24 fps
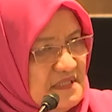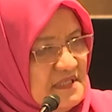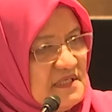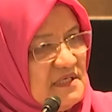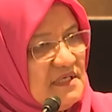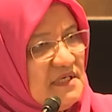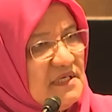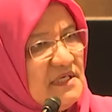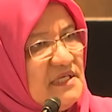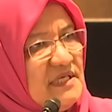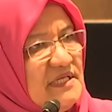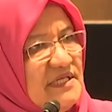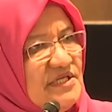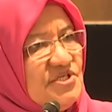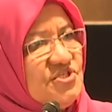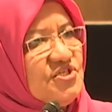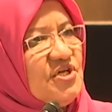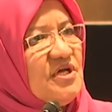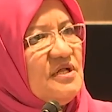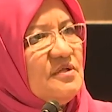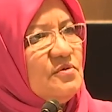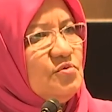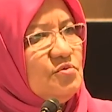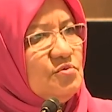the early
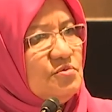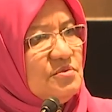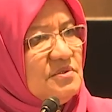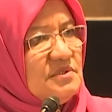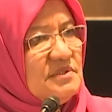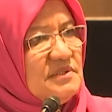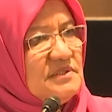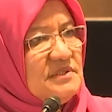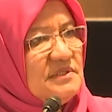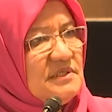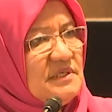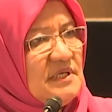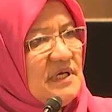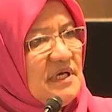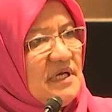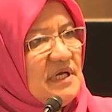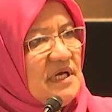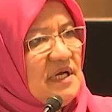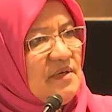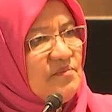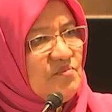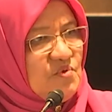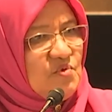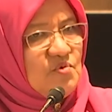childhood
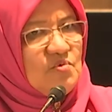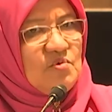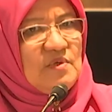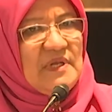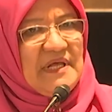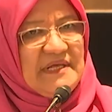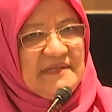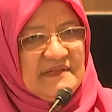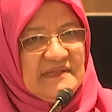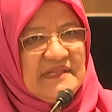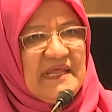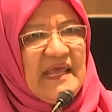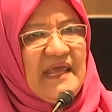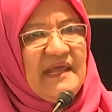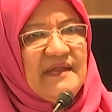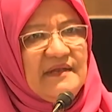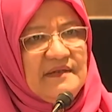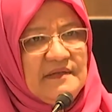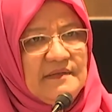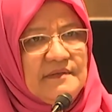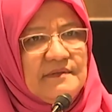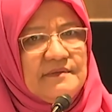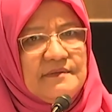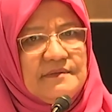up to like
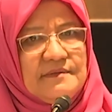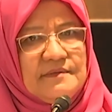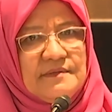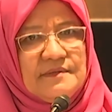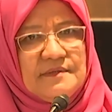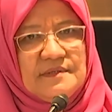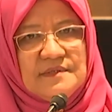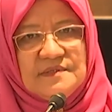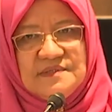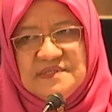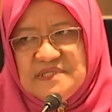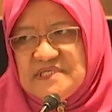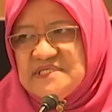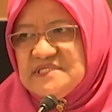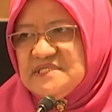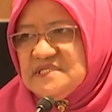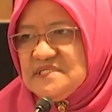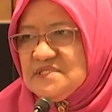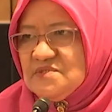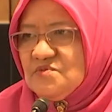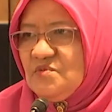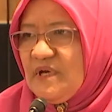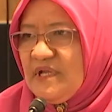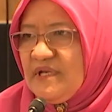10, this
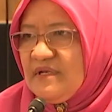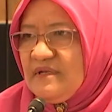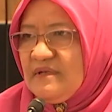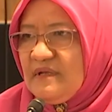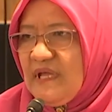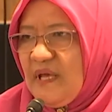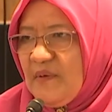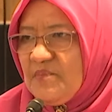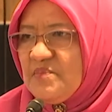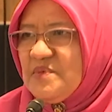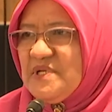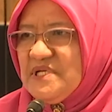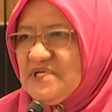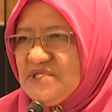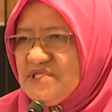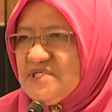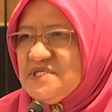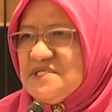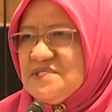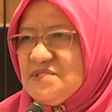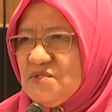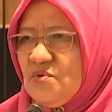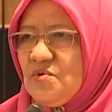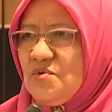is what happening.
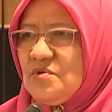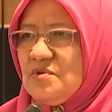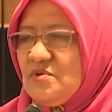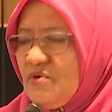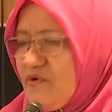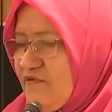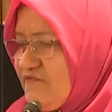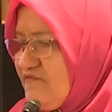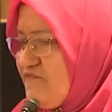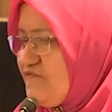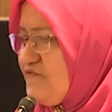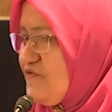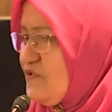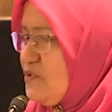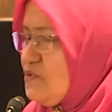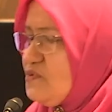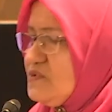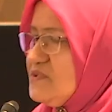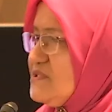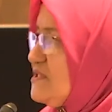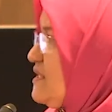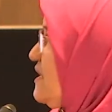She's so confused